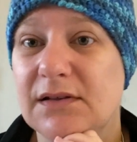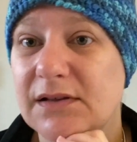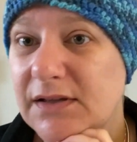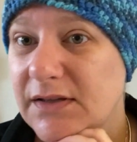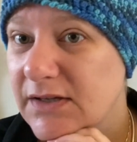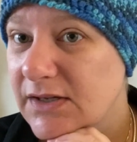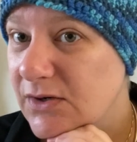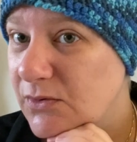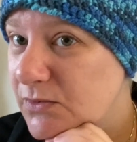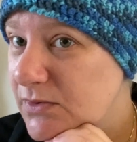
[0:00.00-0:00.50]

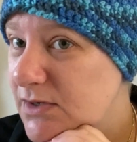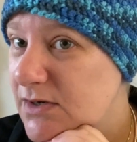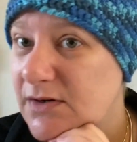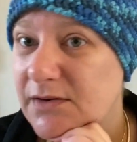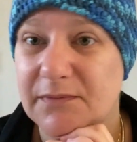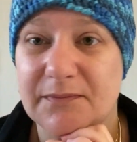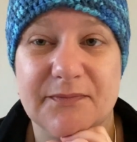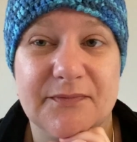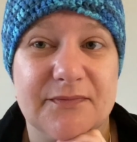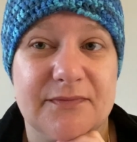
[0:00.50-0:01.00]
here we
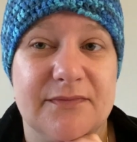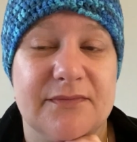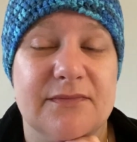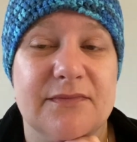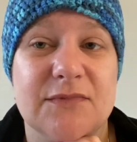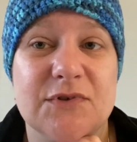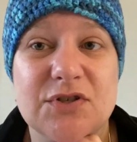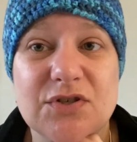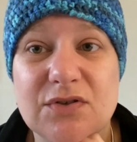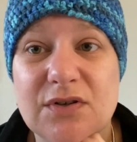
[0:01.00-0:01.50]
are.
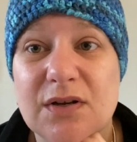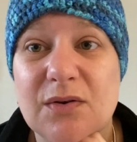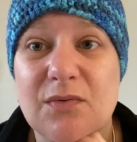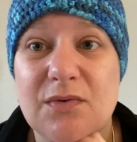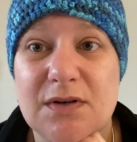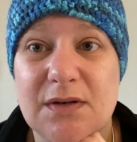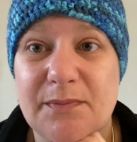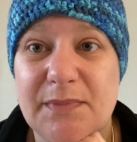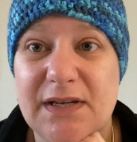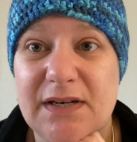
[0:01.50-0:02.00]
Should I
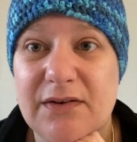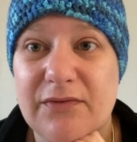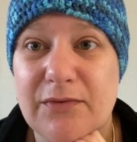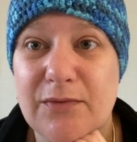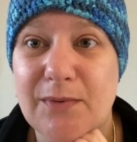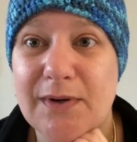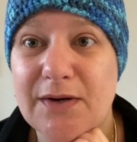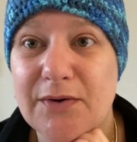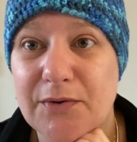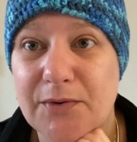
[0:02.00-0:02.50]
want a beanie
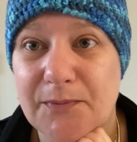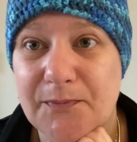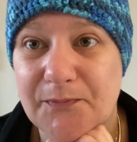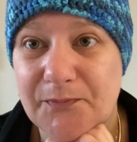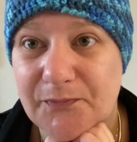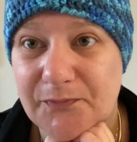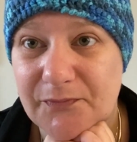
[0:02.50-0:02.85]
for winter?